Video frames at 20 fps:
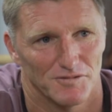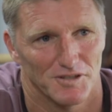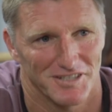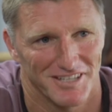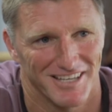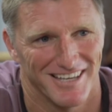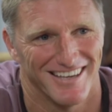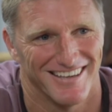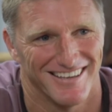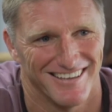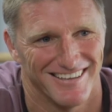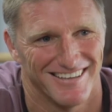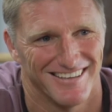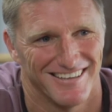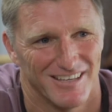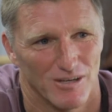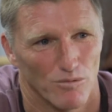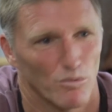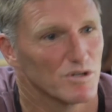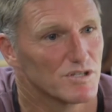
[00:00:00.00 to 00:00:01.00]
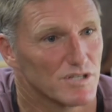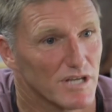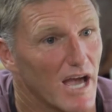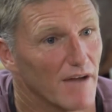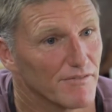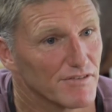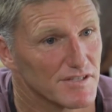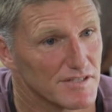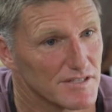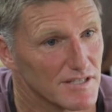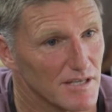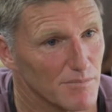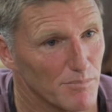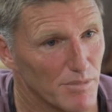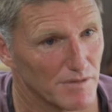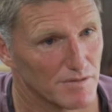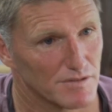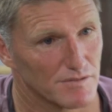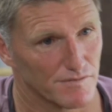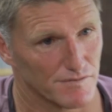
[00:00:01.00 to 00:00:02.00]
Yeah. Which you have to see.
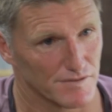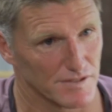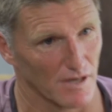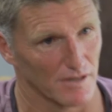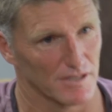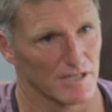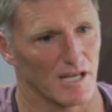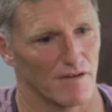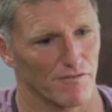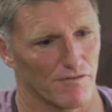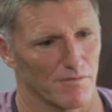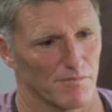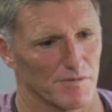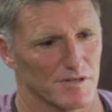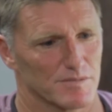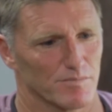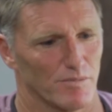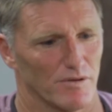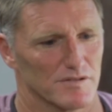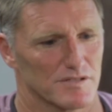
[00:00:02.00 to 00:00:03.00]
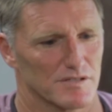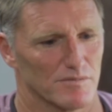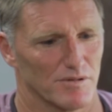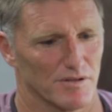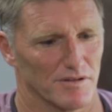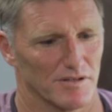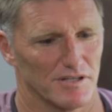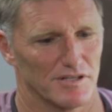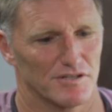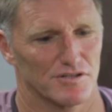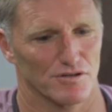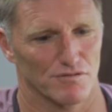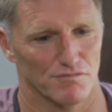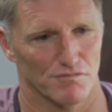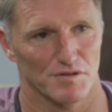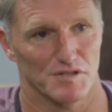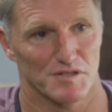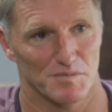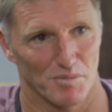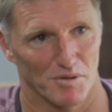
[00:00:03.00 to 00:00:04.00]
But so to get from responsibility to
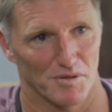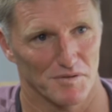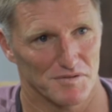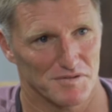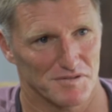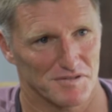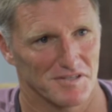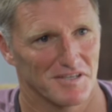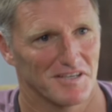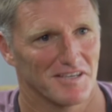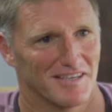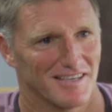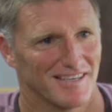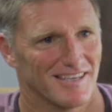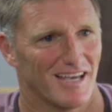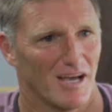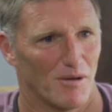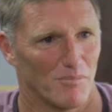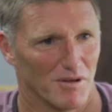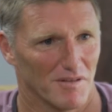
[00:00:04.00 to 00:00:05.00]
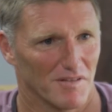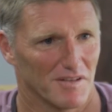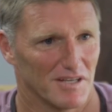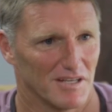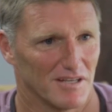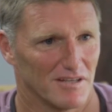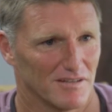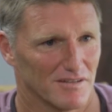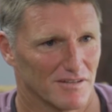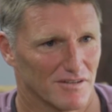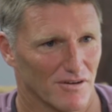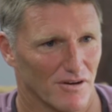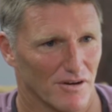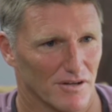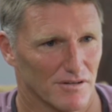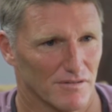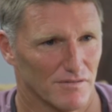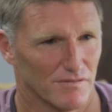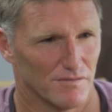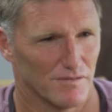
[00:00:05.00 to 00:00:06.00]
responsibility
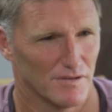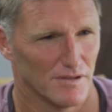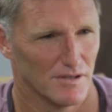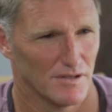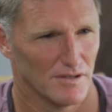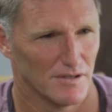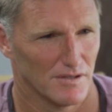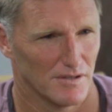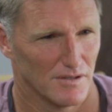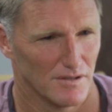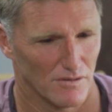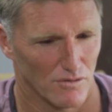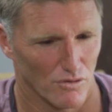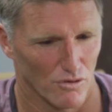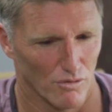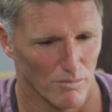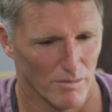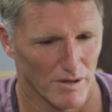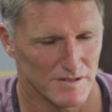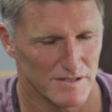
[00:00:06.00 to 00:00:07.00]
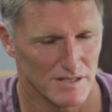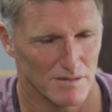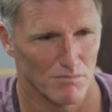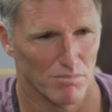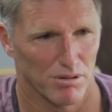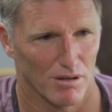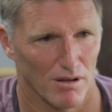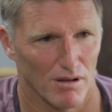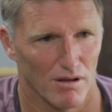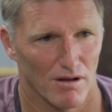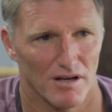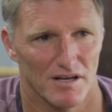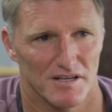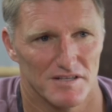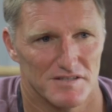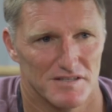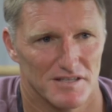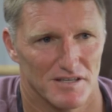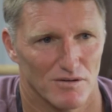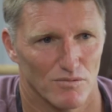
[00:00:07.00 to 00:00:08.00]
kind of almost
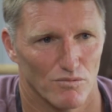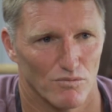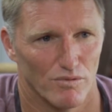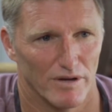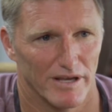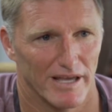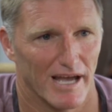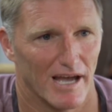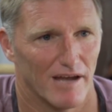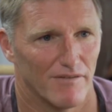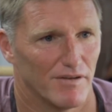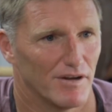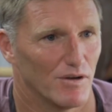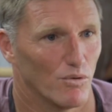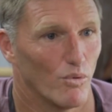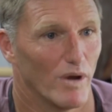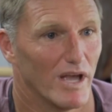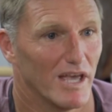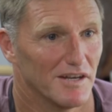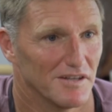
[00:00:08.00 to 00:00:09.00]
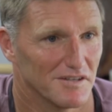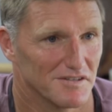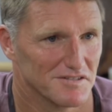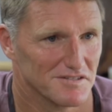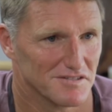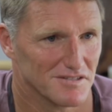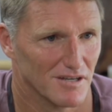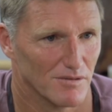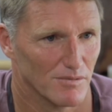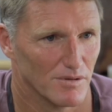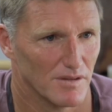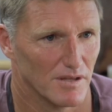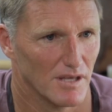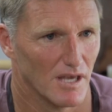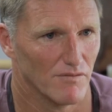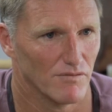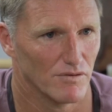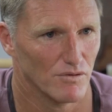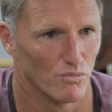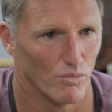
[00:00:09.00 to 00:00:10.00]
implies that we have an awareness. Start with, you
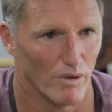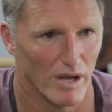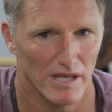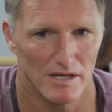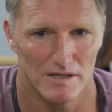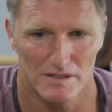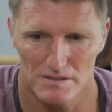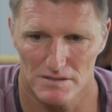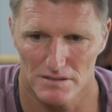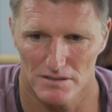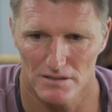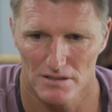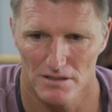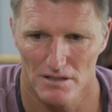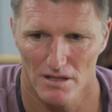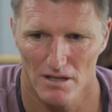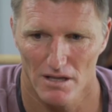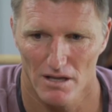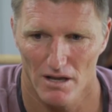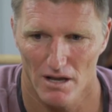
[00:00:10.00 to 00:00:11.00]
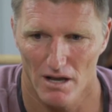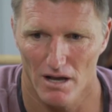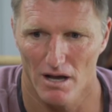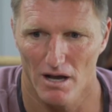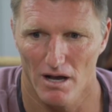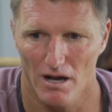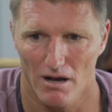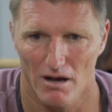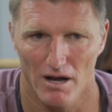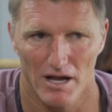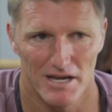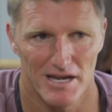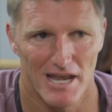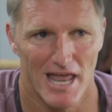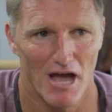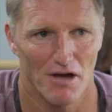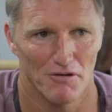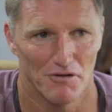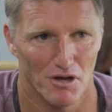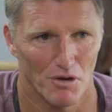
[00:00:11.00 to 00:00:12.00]
have an awareness that, oh, I
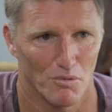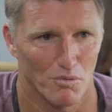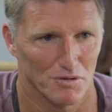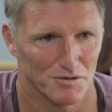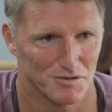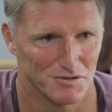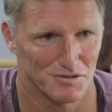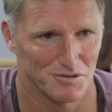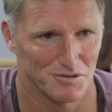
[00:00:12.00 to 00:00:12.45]
now know what to